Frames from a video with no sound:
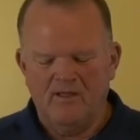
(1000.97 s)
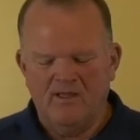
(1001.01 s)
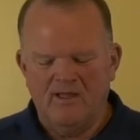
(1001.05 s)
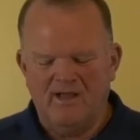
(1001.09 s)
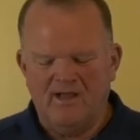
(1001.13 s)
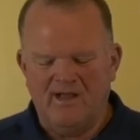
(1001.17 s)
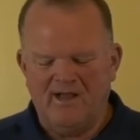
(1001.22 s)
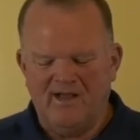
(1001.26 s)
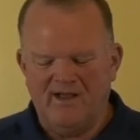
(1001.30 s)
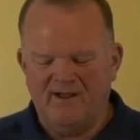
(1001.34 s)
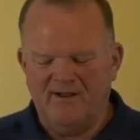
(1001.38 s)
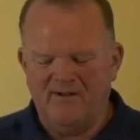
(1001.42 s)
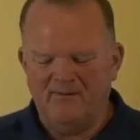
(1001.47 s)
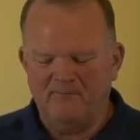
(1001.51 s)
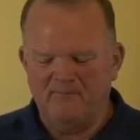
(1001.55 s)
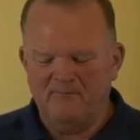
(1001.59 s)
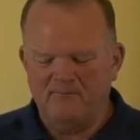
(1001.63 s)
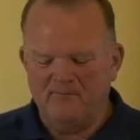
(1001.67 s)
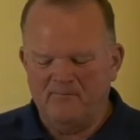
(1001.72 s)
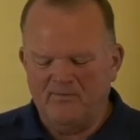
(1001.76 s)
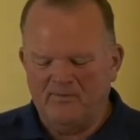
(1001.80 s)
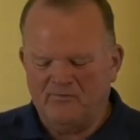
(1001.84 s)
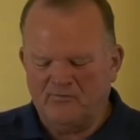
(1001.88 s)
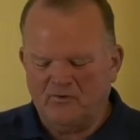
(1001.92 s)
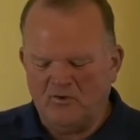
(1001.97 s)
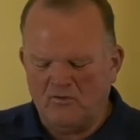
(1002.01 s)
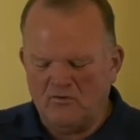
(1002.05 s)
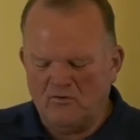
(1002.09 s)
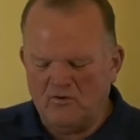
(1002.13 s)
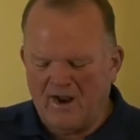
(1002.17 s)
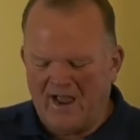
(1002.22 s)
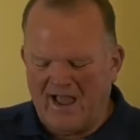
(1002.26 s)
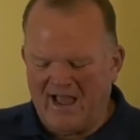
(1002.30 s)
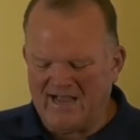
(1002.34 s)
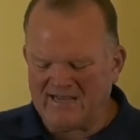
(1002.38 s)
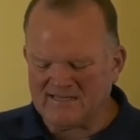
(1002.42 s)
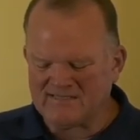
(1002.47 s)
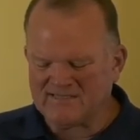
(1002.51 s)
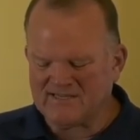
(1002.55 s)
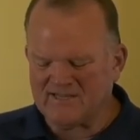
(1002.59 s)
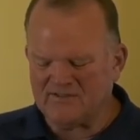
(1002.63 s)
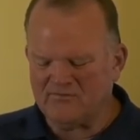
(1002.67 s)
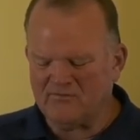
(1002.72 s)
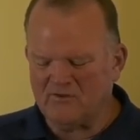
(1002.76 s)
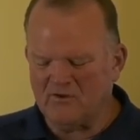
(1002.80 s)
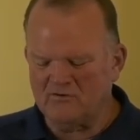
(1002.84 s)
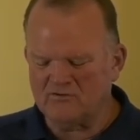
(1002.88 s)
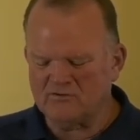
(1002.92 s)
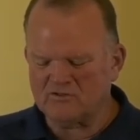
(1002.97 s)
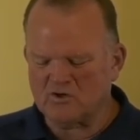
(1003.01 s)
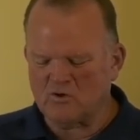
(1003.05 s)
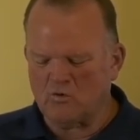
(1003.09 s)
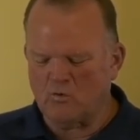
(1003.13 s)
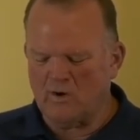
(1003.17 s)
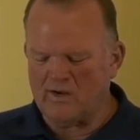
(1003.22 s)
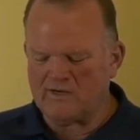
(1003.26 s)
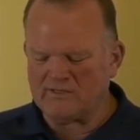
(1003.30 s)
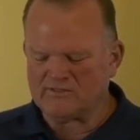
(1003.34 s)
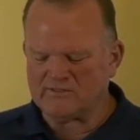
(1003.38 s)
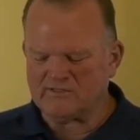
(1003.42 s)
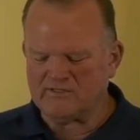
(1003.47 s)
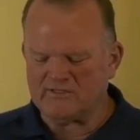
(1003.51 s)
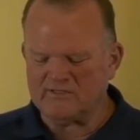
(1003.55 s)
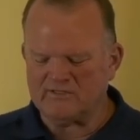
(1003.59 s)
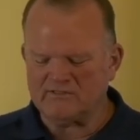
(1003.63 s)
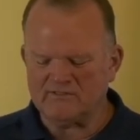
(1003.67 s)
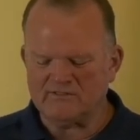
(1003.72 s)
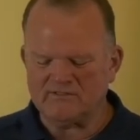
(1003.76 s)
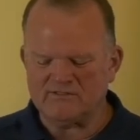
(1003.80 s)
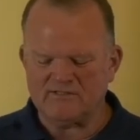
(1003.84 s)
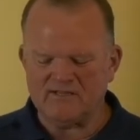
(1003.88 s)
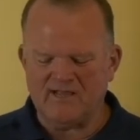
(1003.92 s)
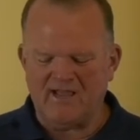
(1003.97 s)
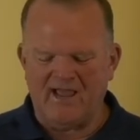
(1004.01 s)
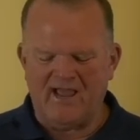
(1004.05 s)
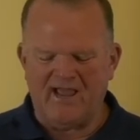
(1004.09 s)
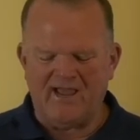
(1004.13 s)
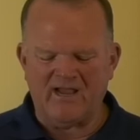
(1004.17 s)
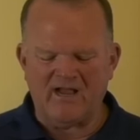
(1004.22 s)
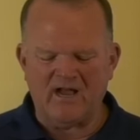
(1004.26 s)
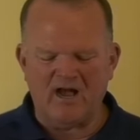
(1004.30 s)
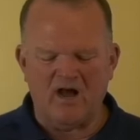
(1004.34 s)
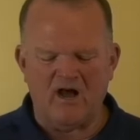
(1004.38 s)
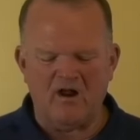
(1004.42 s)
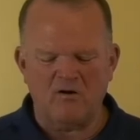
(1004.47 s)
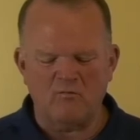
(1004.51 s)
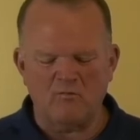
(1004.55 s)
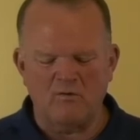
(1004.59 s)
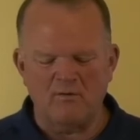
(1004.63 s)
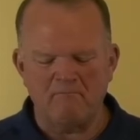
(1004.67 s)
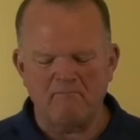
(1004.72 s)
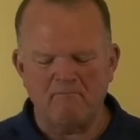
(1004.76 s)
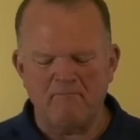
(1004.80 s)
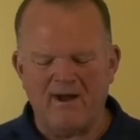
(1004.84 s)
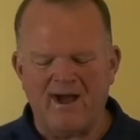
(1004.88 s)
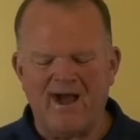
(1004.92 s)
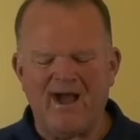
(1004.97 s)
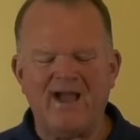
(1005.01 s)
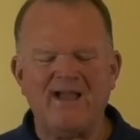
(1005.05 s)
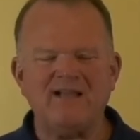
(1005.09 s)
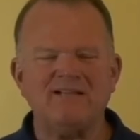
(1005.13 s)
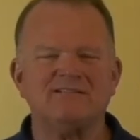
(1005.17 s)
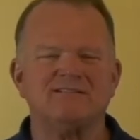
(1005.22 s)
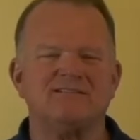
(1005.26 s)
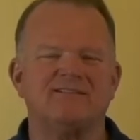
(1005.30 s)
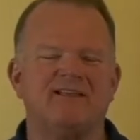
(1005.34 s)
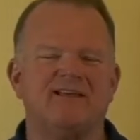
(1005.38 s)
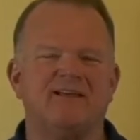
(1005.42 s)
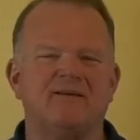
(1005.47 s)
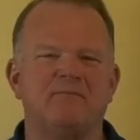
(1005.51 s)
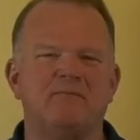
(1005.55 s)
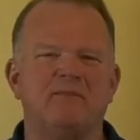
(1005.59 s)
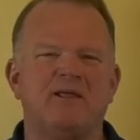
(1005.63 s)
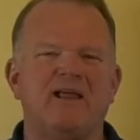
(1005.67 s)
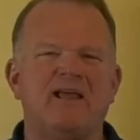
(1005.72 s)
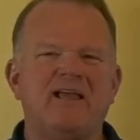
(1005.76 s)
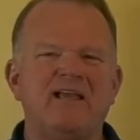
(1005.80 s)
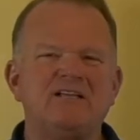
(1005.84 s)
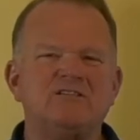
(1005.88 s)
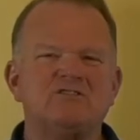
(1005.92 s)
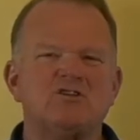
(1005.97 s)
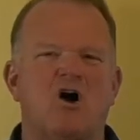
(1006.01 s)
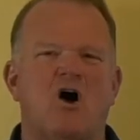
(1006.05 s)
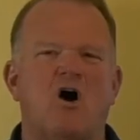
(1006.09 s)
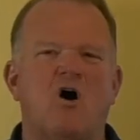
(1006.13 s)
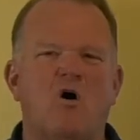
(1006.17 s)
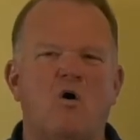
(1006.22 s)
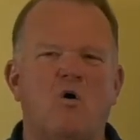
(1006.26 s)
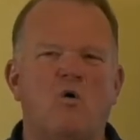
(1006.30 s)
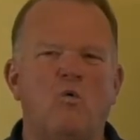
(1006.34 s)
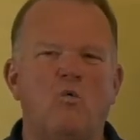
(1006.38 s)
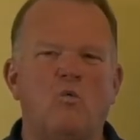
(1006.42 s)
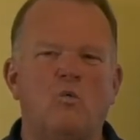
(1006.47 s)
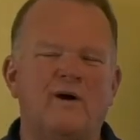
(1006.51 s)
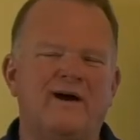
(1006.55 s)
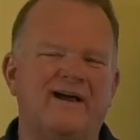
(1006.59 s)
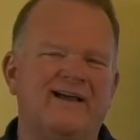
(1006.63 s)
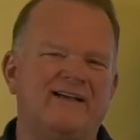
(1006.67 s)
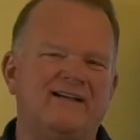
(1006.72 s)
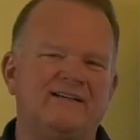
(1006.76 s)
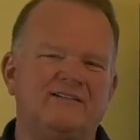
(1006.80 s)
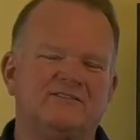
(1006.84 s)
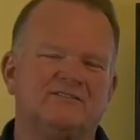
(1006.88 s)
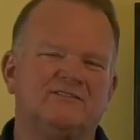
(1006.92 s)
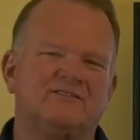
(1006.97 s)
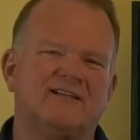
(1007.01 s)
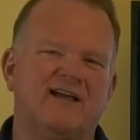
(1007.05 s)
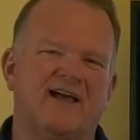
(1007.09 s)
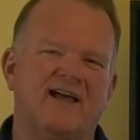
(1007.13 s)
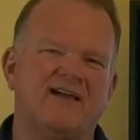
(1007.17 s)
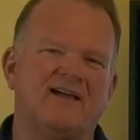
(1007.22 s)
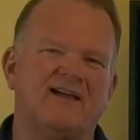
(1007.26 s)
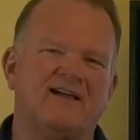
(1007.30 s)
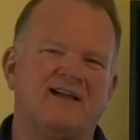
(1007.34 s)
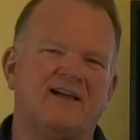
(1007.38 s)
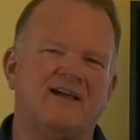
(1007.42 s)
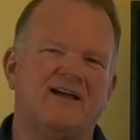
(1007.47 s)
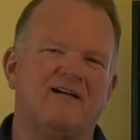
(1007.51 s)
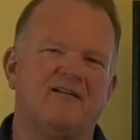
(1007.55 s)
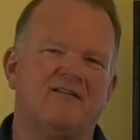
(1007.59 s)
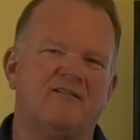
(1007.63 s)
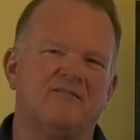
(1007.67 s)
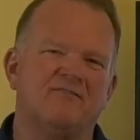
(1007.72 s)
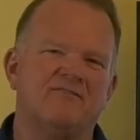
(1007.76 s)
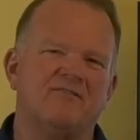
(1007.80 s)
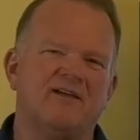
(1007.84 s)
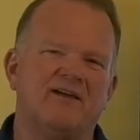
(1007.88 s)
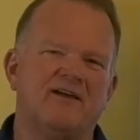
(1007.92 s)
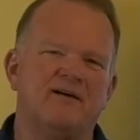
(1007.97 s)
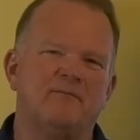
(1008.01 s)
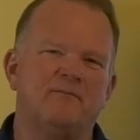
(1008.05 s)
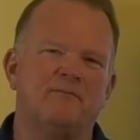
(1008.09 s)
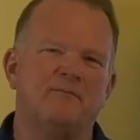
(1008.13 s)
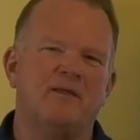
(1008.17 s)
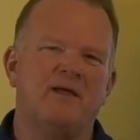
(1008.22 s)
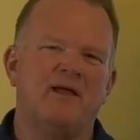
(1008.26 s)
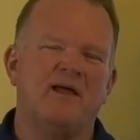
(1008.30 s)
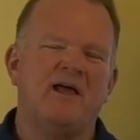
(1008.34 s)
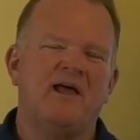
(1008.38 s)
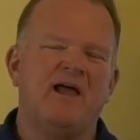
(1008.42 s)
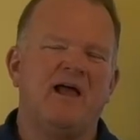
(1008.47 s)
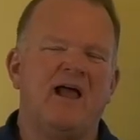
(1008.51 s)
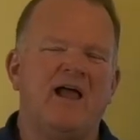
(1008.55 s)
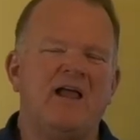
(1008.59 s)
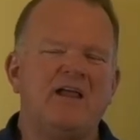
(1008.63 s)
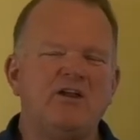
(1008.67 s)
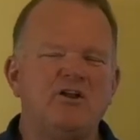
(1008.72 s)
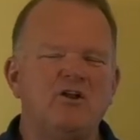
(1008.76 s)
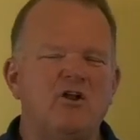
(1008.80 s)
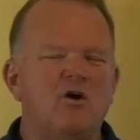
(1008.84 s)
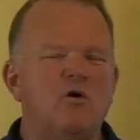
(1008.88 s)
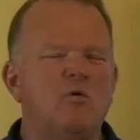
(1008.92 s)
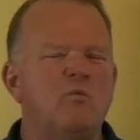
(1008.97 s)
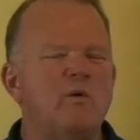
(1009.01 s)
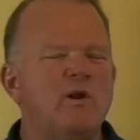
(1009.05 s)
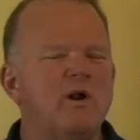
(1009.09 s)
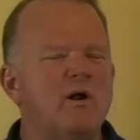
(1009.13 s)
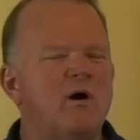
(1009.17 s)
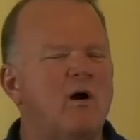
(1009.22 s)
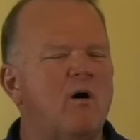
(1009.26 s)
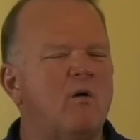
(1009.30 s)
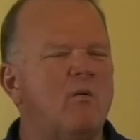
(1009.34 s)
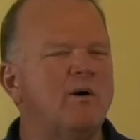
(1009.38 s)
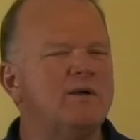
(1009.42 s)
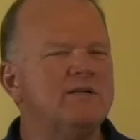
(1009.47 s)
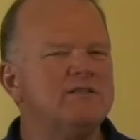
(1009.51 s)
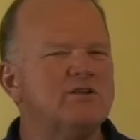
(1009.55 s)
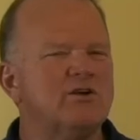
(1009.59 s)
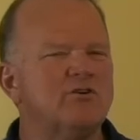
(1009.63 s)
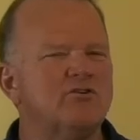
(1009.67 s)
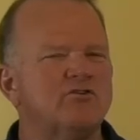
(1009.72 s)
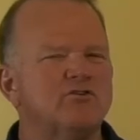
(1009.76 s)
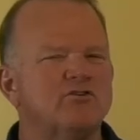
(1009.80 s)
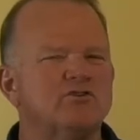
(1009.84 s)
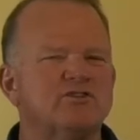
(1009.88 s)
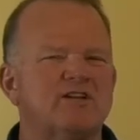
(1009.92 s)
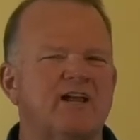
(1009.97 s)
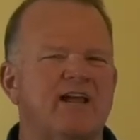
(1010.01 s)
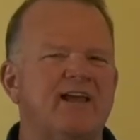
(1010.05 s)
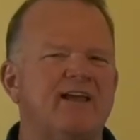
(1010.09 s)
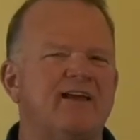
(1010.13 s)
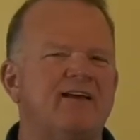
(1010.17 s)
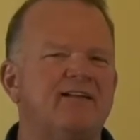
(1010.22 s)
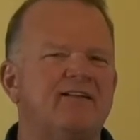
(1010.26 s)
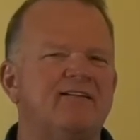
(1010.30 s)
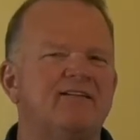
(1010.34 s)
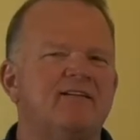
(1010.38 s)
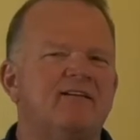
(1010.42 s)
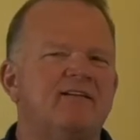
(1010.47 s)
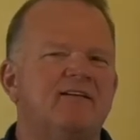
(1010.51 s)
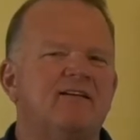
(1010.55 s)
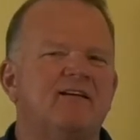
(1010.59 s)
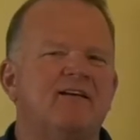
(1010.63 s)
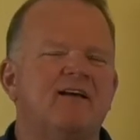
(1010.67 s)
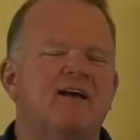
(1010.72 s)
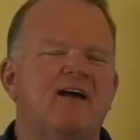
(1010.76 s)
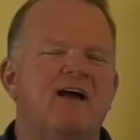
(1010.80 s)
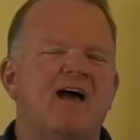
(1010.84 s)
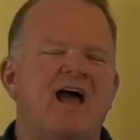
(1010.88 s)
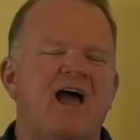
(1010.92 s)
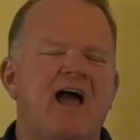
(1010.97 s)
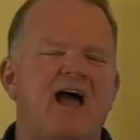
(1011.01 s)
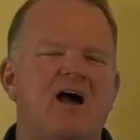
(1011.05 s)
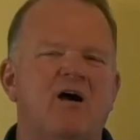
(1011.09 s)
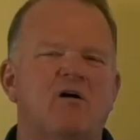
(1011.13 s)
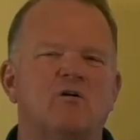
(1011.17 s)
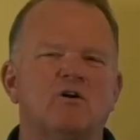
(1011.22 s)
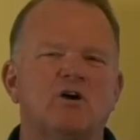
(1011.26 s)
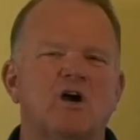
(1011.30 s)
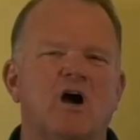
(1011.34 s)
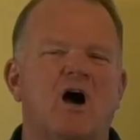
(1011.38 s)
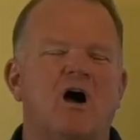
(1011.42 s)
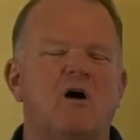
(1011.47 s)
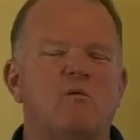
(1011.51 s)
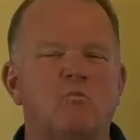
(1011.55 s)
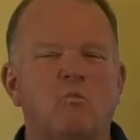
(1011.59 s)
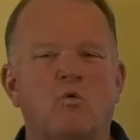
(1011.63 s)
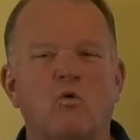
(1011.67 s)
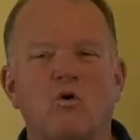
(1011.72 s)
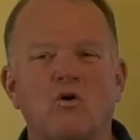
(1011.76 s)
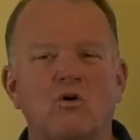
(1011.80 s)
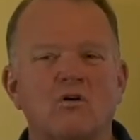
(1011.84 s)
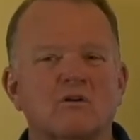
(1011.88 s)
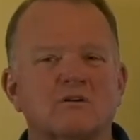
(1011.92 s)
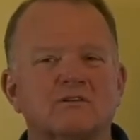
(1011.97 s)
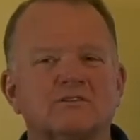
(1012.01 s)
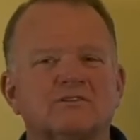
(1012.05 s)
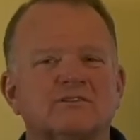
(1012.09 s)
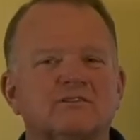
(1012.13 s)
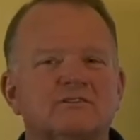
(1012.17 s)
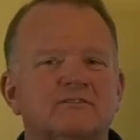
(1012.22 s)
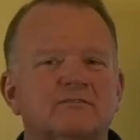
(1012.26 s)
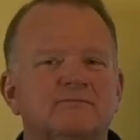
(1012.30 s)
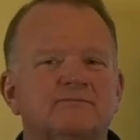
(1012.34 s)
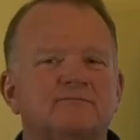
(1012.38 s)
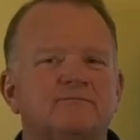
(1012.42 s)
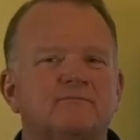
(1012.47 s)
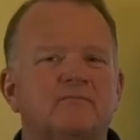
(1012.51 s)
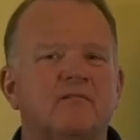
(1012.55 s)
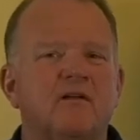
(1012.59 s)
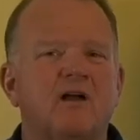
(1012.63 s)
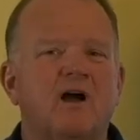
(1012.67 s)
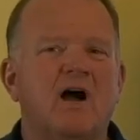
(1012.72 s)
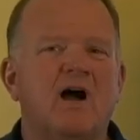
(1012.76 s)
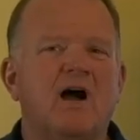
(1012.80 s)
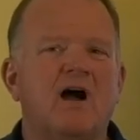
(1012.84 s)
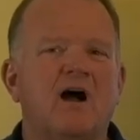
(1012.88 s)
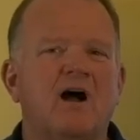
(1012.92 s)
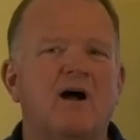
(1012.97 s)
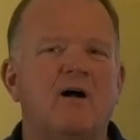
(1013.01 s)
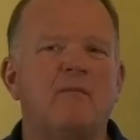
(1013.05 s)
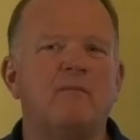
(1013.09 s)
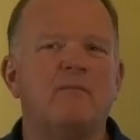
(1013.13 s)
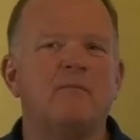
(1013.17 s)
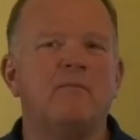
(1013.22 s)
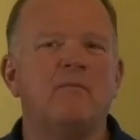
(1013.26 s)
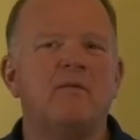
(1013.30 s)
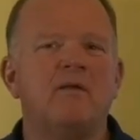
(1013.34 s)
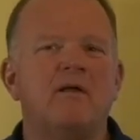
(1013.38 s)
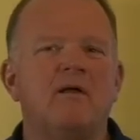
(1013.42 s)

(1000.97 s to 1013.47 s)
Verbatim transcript: Um, so they're asking those questions, and God reminds them that He's always taking care of them. And, you know, we don't always understand how God works. Um,